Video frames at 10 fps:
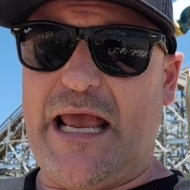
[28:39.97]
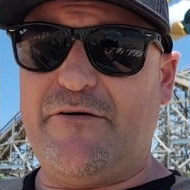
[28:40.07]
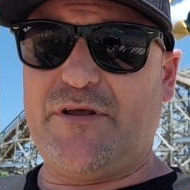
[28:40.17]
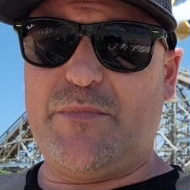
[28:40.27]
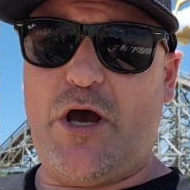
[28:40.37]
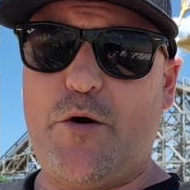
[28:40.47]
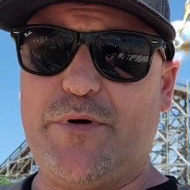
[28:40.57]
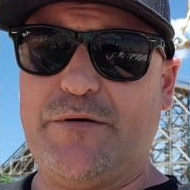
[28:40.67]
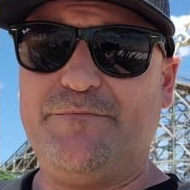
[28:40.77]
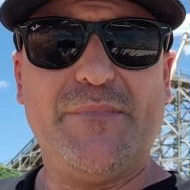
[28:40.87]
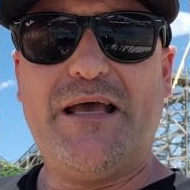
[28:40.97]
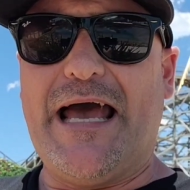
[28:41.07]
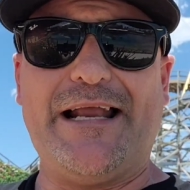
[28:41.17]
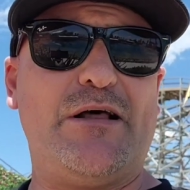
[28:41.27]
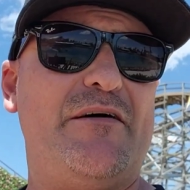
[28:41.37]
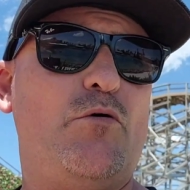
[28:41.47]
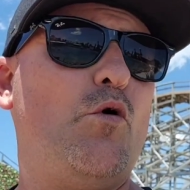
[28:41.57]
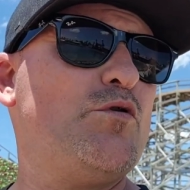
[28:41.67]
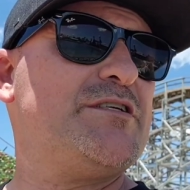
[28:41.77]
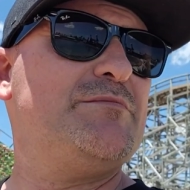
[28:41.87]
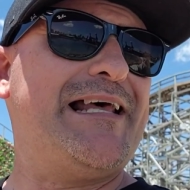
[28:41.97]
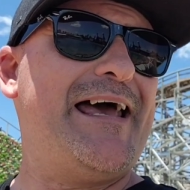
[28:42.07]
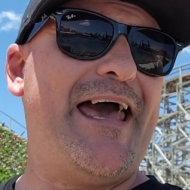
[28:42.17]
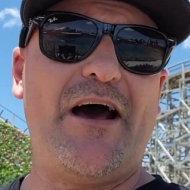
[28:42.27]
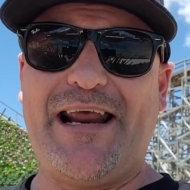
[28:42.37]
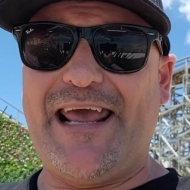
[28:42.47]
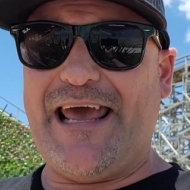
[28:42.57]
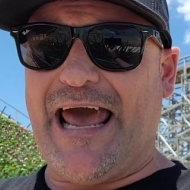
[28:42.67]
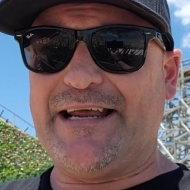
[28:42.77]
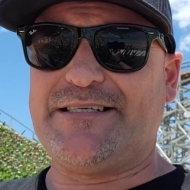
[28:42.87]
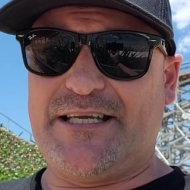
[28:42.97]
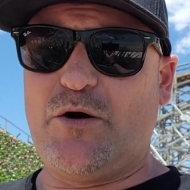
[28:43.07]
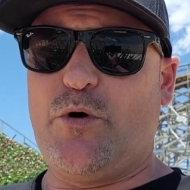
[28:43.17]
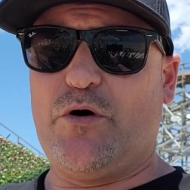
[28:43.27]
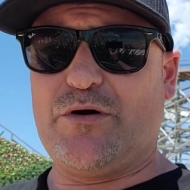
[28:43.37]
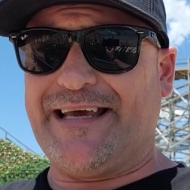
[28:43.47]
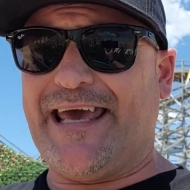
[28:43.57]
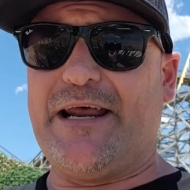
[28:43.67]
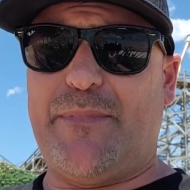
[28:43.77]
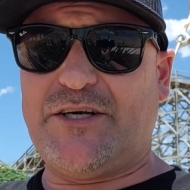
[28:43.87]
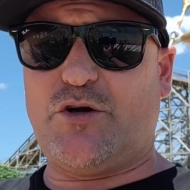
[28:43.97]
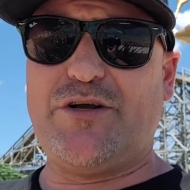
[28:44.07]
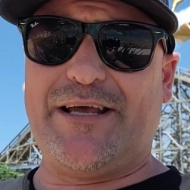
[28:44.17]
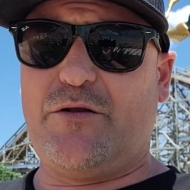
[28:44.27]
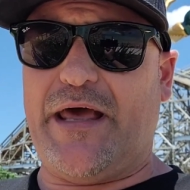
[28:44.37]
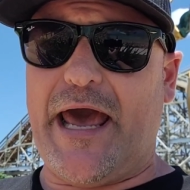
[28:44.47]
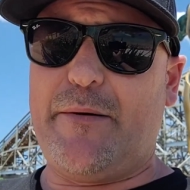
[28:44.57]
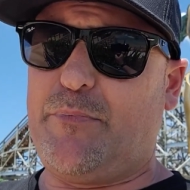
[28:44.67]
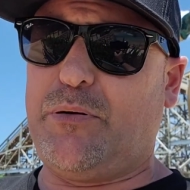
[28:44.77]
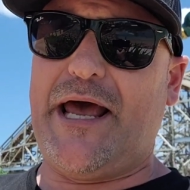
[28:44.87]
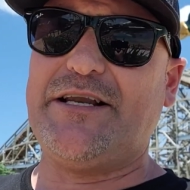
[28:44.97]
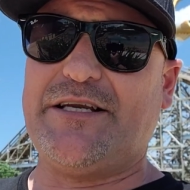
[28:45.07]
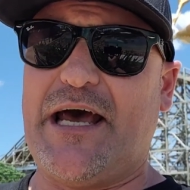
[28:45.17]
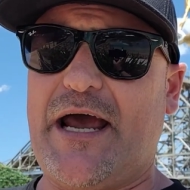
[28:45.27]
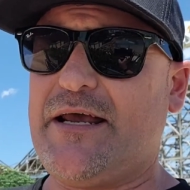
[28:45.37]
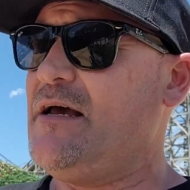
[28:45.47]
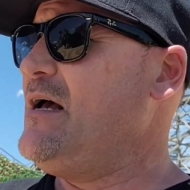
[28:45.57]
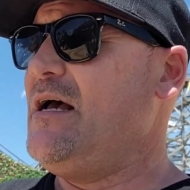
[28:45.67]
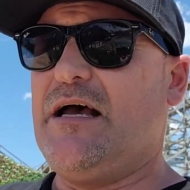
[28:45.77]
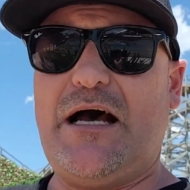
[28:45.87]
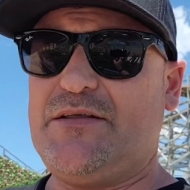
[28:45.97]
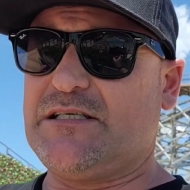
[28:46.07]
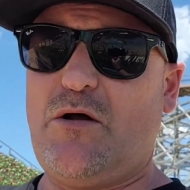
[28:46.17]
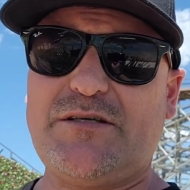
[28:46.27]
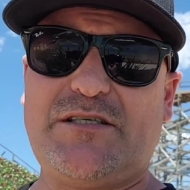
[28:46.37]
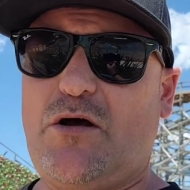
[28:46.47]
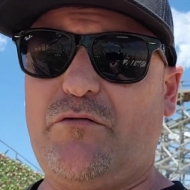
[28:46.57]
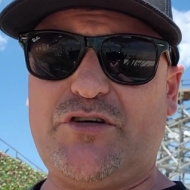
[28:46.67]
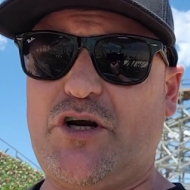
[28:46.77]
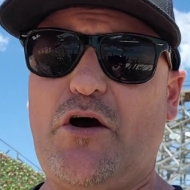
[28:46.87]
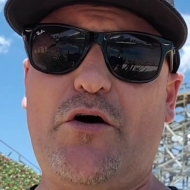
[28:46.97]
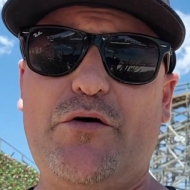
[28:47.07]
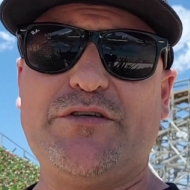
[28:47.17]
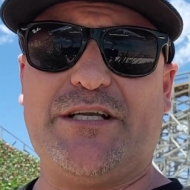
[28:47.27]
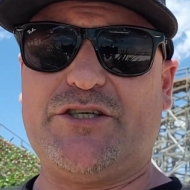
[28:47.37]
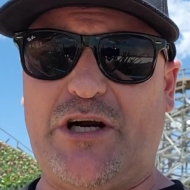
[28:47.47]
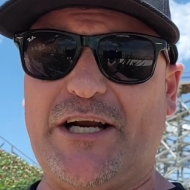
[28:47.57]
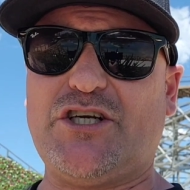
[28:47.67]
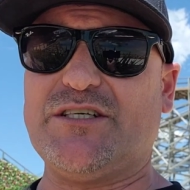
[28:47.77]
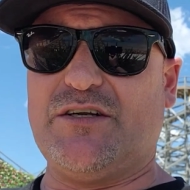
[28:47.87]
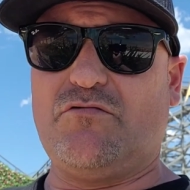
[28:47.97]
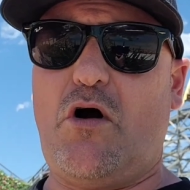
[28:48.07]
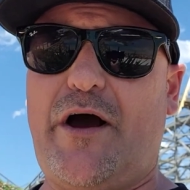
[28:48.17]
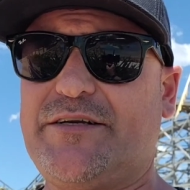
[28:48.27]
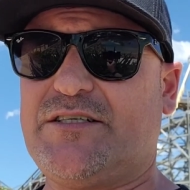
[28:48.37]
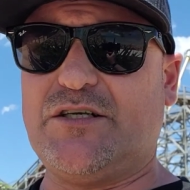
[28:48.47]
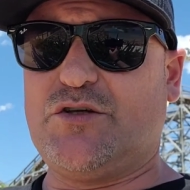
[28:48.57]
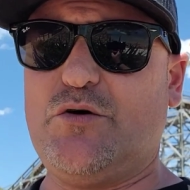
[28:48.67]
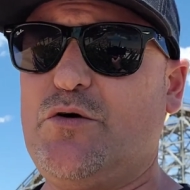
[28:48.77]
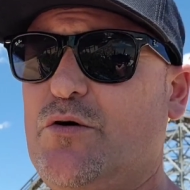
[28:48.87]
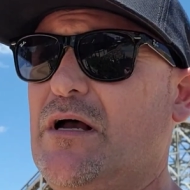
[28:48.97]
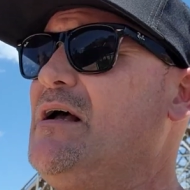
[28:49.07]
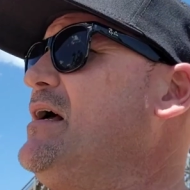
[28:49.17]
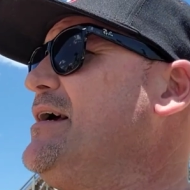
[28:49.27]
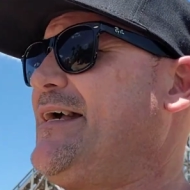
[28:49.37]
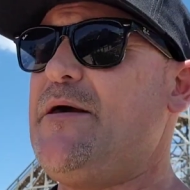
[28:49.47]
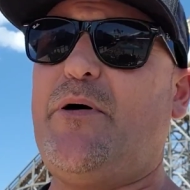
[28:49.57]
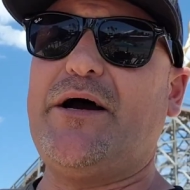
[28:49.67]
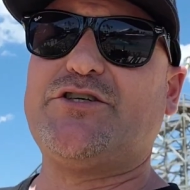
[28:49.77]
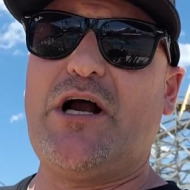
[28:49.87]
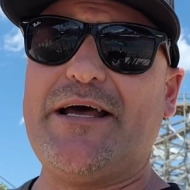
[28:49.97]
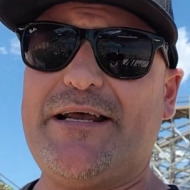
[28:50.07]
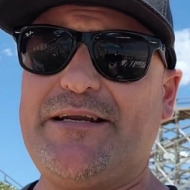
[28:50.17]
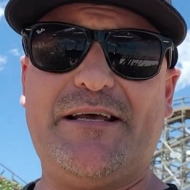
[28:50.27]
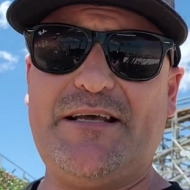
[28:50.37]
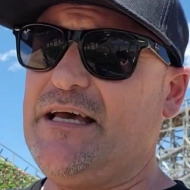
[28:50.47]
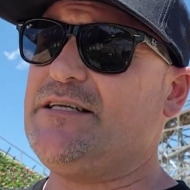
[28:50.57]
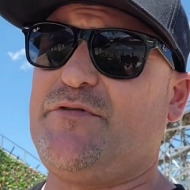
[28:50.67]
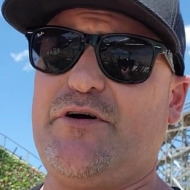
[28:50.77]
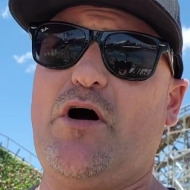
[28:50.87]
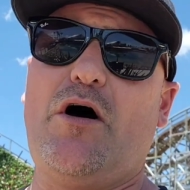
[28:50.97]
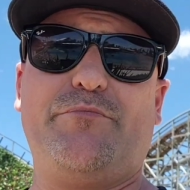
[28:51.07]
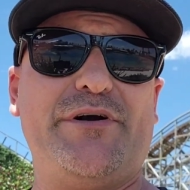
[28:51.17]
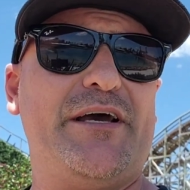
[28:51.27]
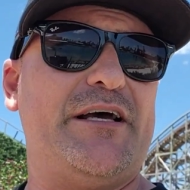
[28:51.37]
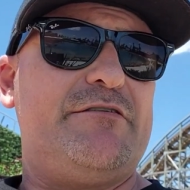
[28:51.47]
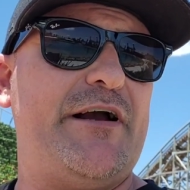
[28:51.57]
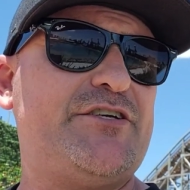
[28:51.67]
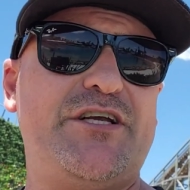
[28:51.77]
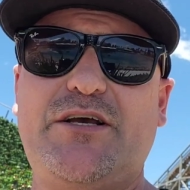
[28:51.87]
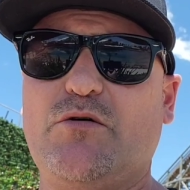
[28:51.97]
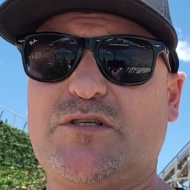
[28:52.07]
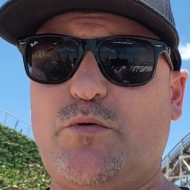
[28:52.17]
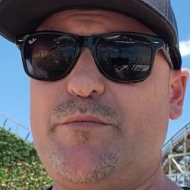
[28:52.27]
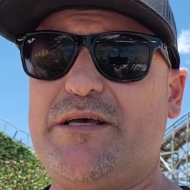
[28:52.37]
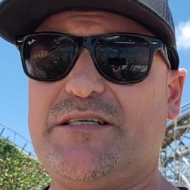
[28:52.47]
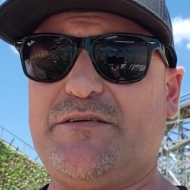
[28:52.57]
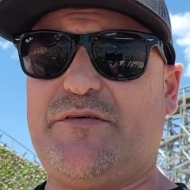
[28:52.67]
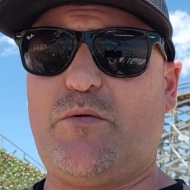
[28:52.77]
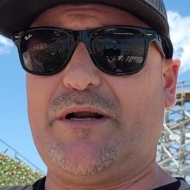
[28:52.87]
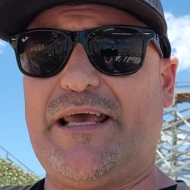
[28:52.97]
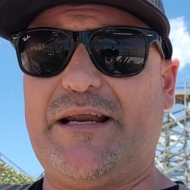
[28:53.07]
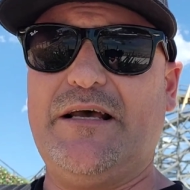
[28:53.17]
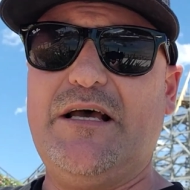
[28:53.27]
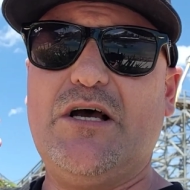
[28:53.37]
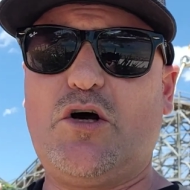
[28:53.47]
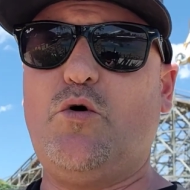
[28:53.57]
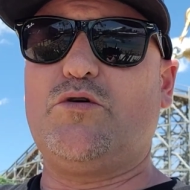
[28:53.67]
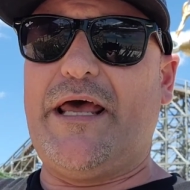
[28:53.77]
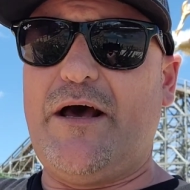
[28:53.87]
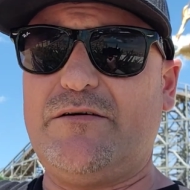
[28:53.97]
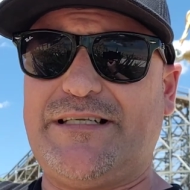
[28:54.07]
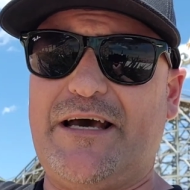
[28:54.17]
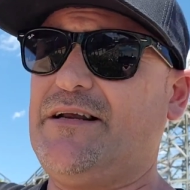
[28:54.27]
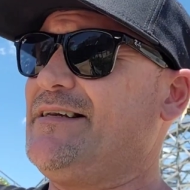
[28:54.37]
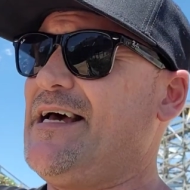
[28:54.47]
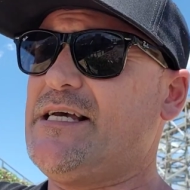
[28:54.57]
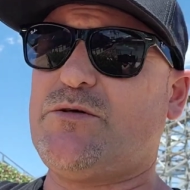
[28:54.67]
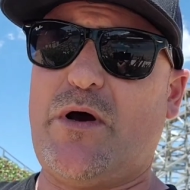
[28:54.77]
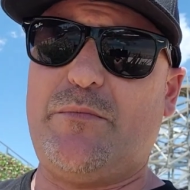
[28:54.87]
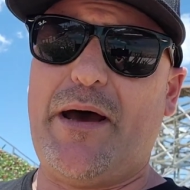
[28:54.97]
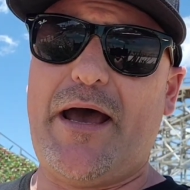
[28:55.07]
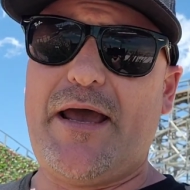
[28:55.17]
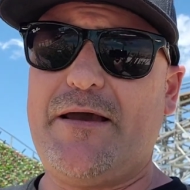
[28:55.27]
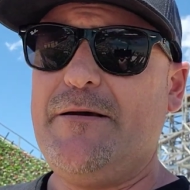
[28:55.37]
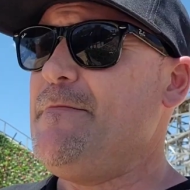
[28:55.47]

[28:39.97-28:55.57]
everything will be open. And you'll have an awesome day out here at SeaWorld. Again, make sure you get on the app, plan your day. Uh, there's lots of shows and attractions and rides to do. Keep hydrated, it's very hot. Bring a rashie or swimmers if you want to get cooled down, down at Castaway Bay,